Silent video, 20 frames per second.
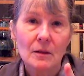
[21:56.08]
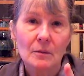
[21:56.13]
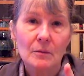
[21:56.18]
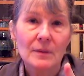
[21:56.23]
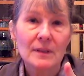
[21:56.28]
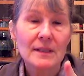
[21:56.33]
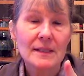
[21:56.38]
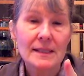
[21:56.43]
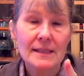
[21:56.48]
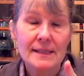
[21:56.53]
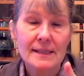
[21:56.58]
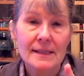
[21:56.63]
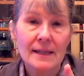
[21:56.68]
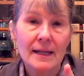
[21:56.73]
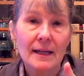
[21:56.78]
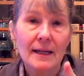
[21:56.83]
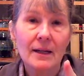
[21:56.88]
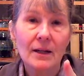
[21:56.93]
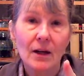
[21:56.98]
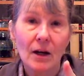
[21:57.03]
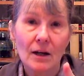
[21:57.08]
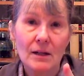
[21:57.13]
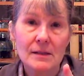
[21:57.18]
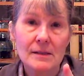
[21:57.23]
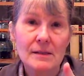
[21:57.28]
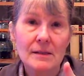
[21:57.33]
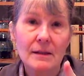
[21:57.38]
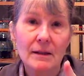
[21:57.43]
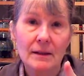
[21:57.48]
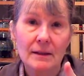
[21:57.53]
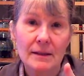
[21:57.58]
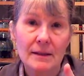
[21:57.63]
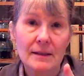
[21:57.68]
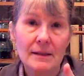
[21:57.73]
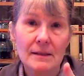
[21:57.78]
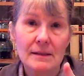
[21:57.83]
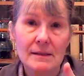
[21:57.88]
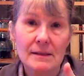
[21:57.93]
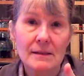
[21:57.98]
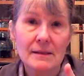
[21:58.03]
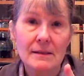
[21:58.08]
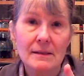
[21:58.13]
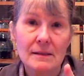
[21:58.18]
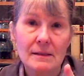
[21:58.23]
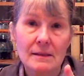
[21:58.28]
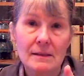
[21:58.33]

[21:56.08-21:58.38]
but to say, God's got this.